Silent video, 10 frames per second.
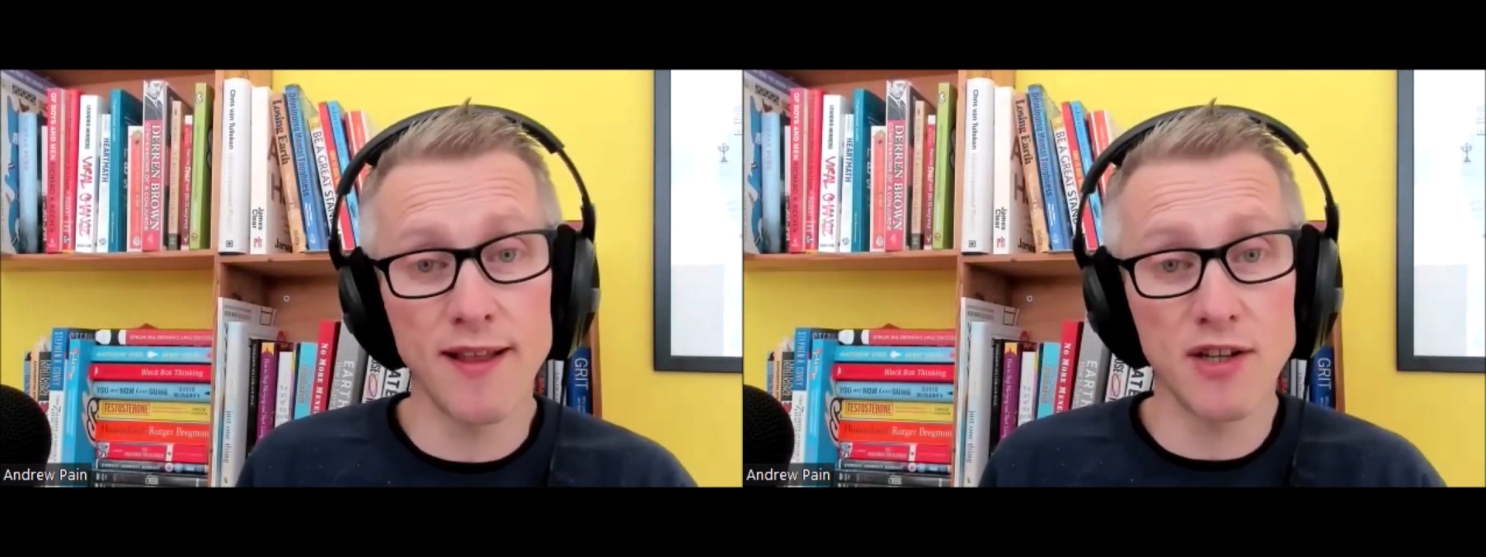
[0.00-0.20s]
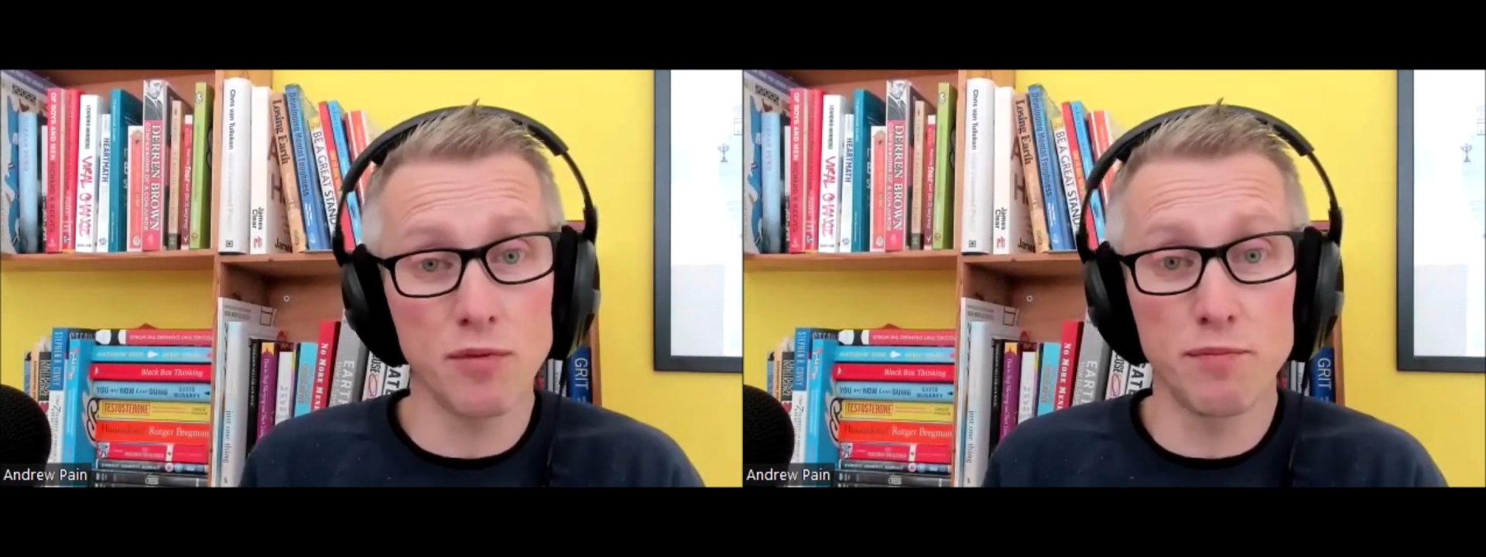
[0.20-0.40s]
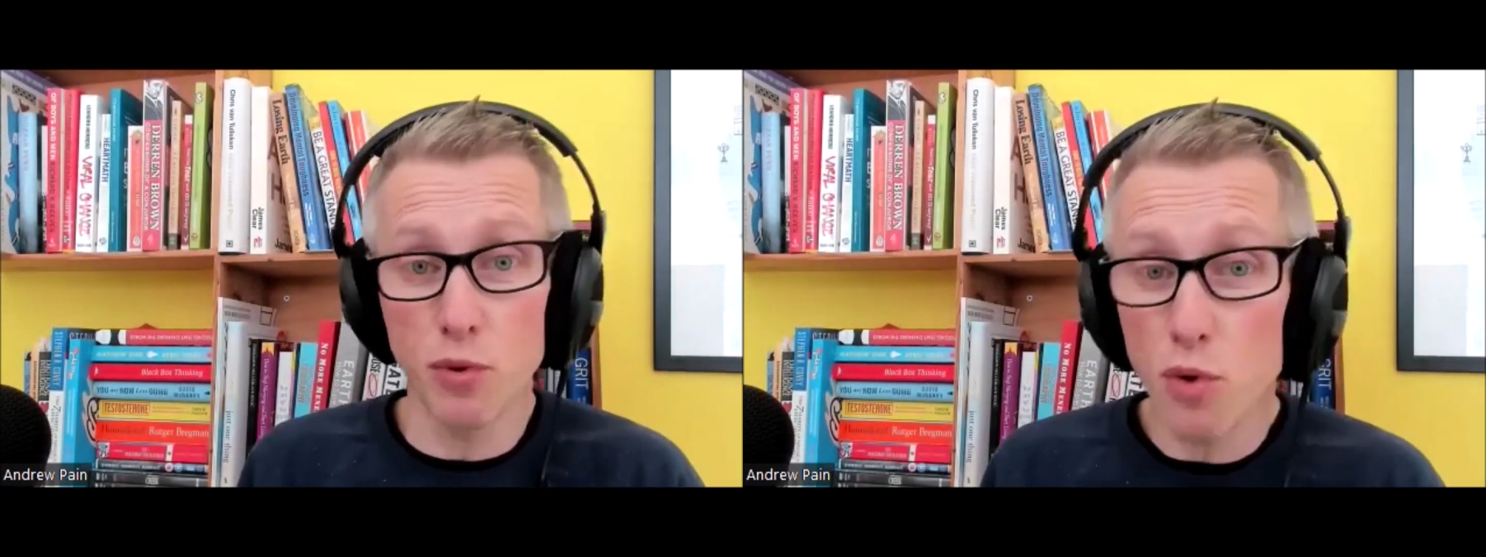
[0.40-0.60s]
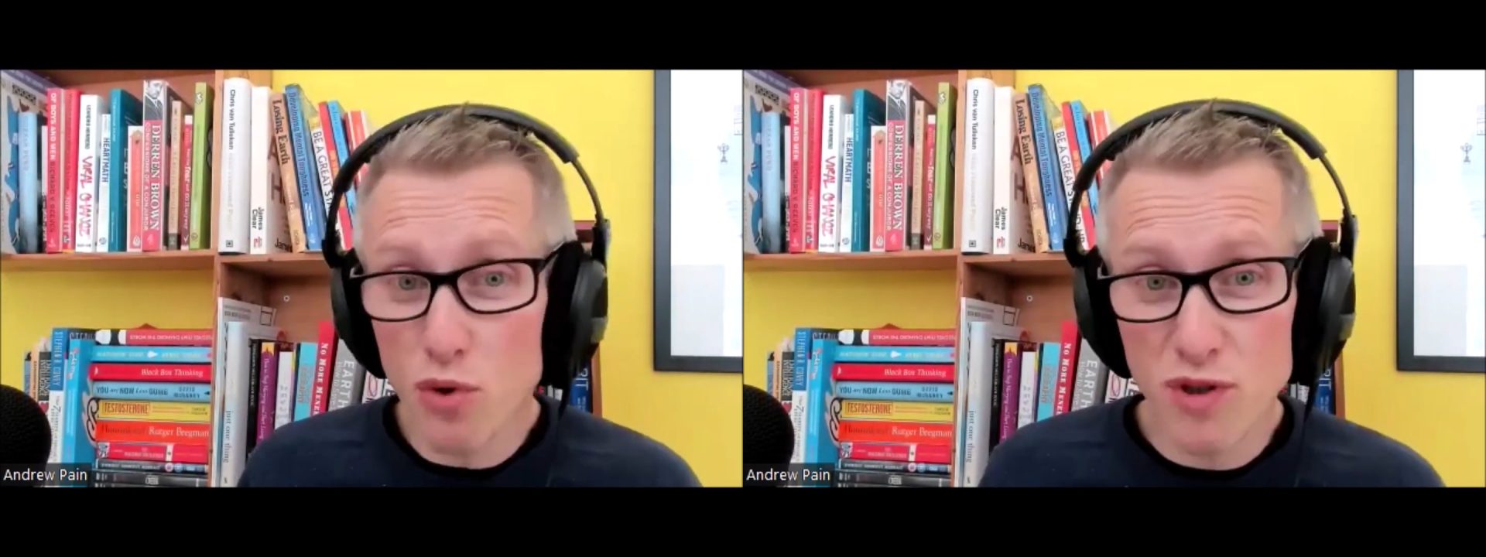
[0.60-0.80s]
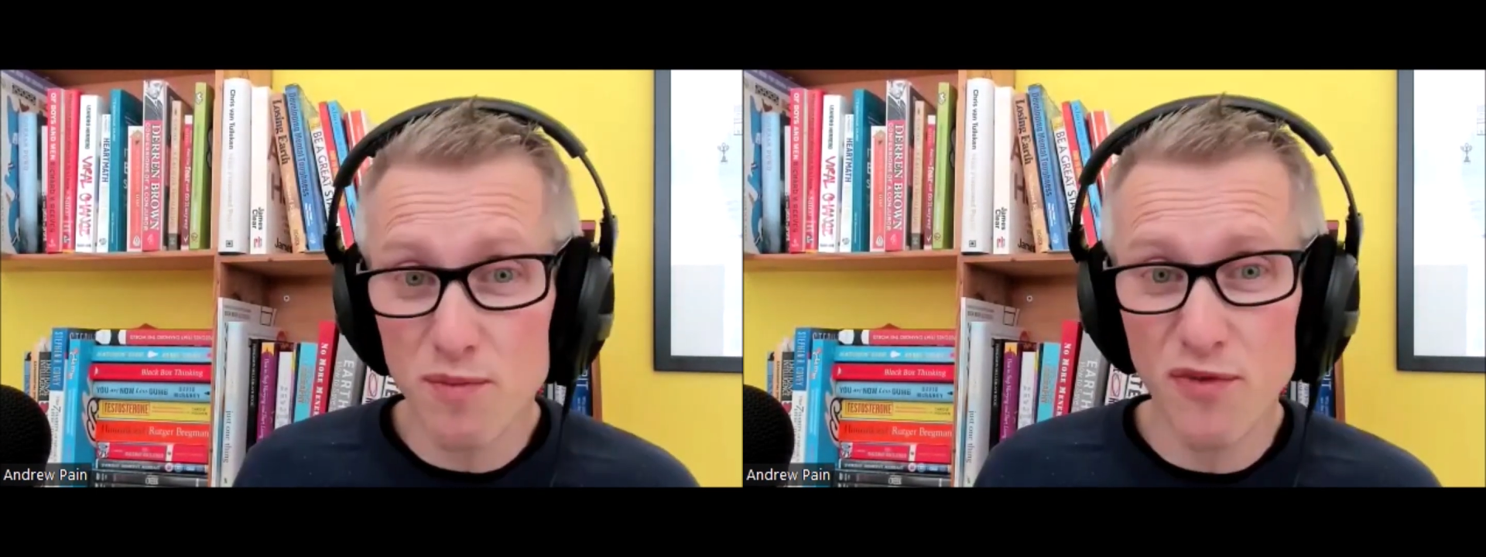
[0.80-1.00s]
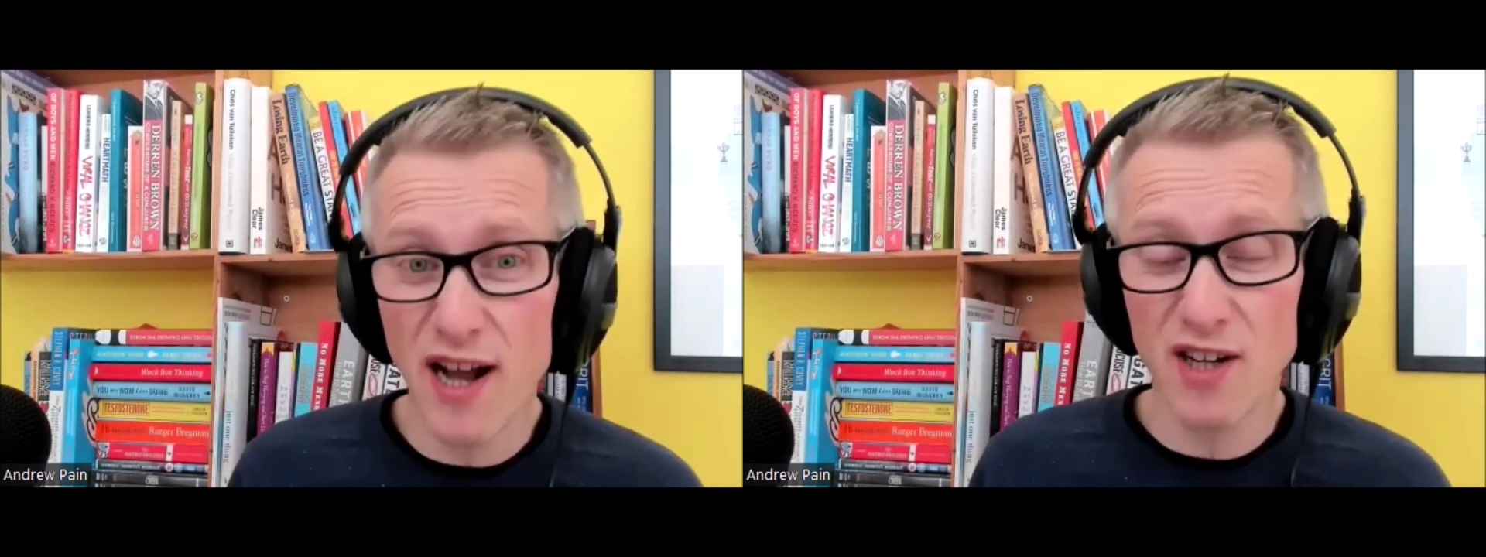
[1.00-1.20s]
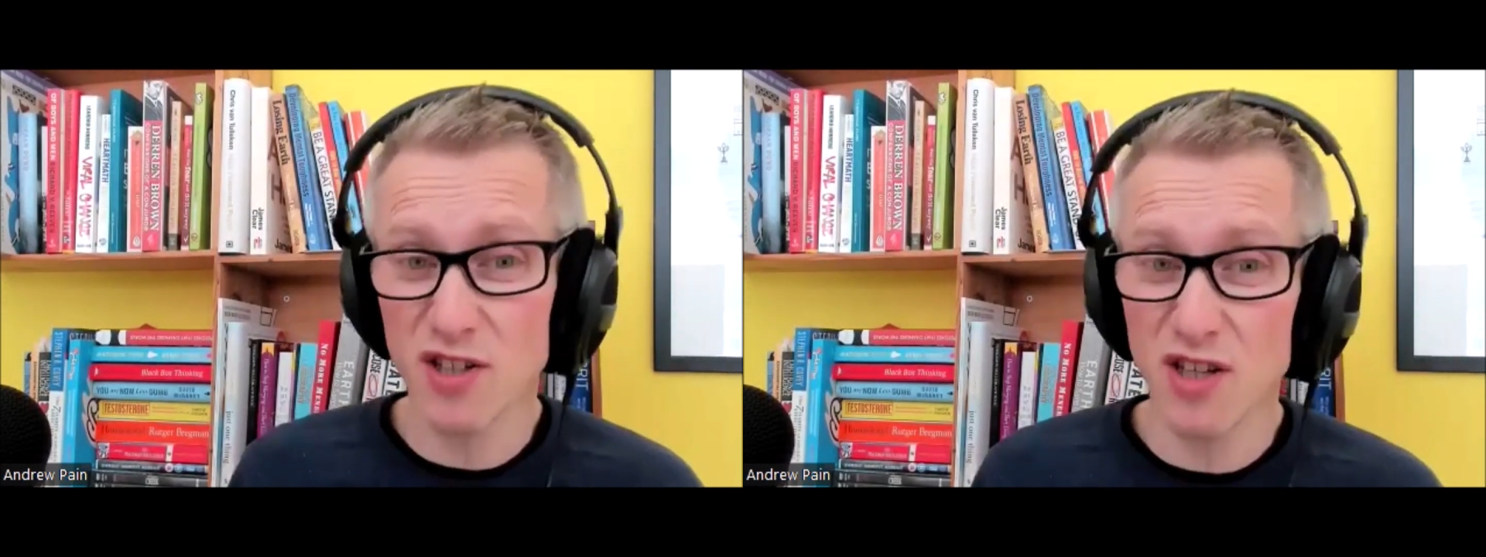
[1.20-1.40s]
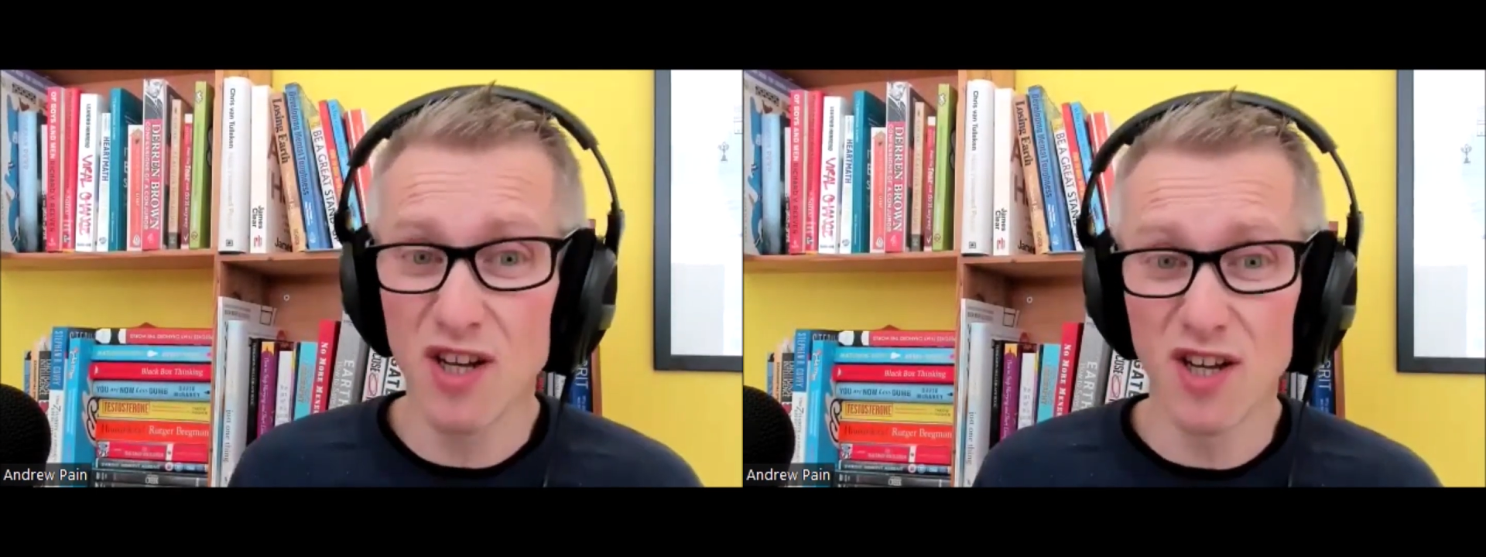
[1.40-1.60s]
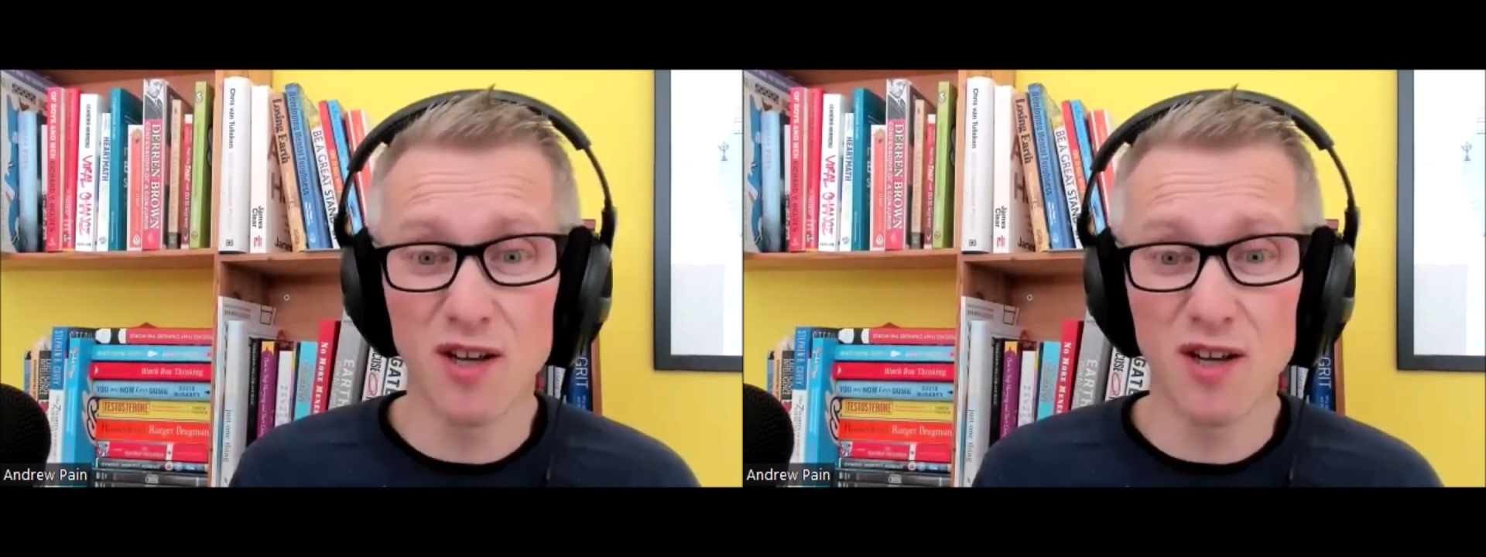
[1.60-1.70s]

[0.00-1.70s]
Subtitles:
there's a boredom factor